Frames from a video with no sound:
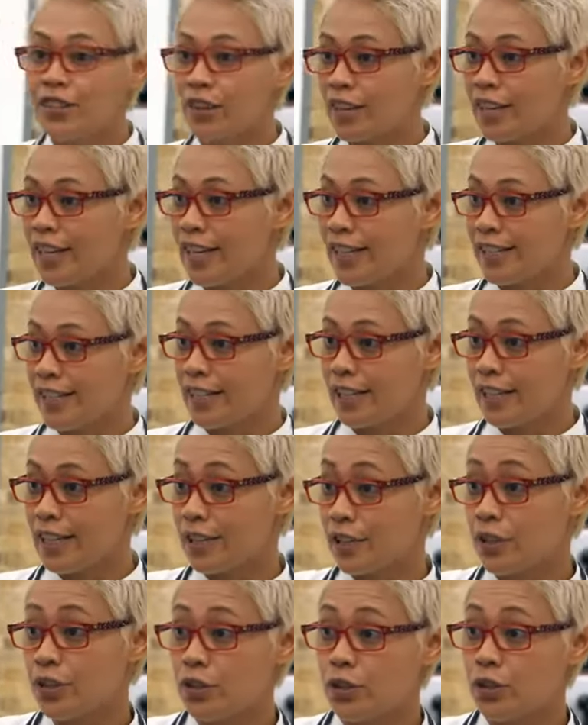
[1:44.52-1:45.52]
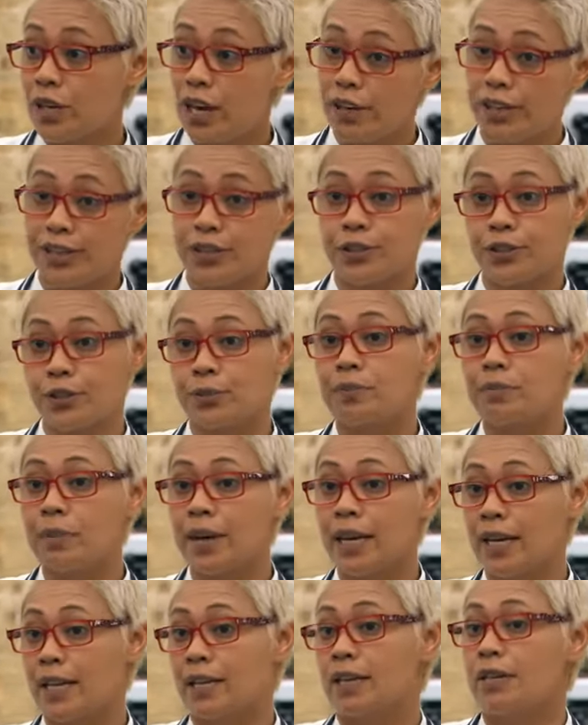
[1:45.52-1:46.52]
the next thing I need to do now is to
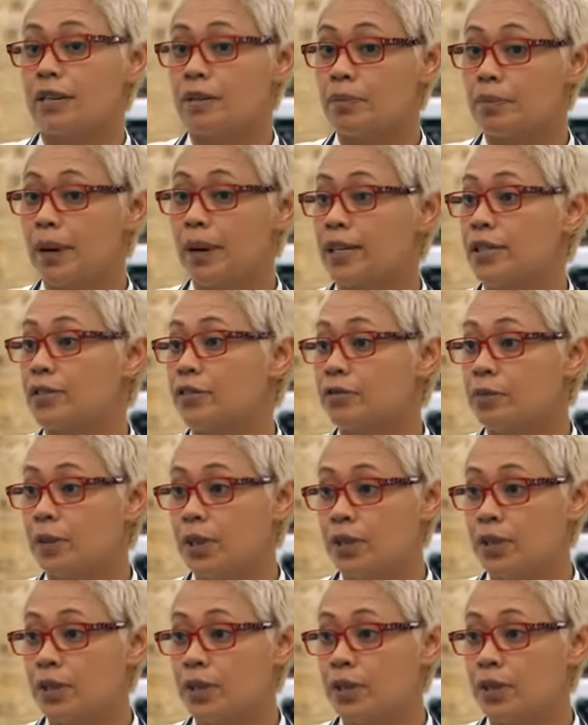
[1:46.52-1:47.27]
make the base of my